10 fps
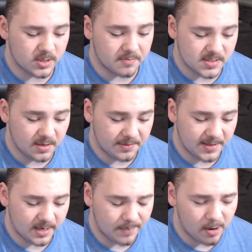I'm still
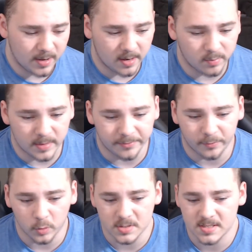thinking about, and it'd be
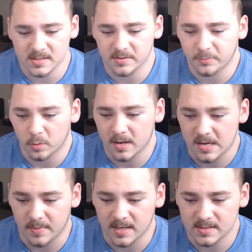4 sticks of 4
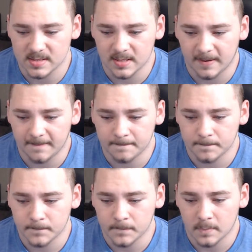gigabytes.
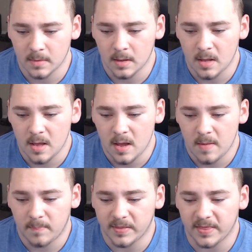
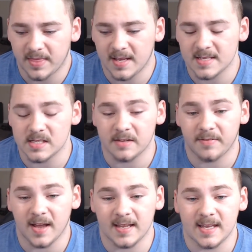But the thing is, if
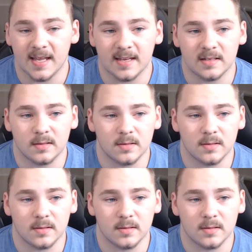I get